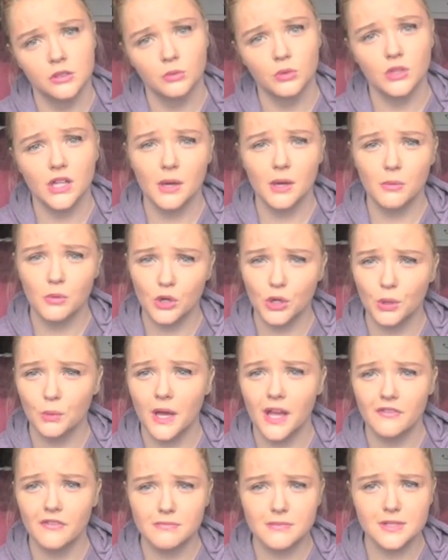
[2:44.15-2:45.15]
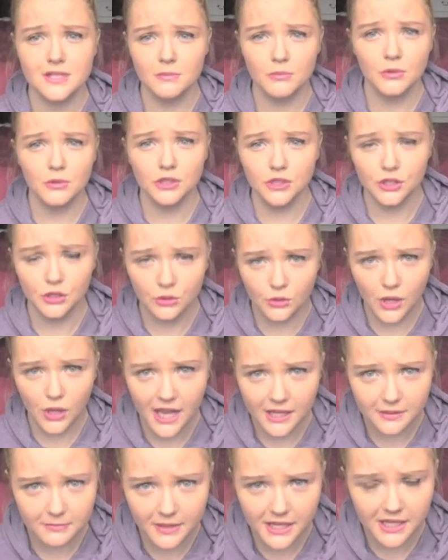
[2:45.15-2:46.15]
Would I walk away from someone who
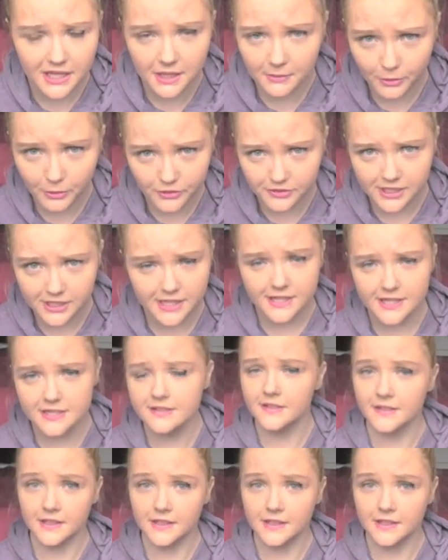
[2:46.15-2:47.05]
had makeup on like this?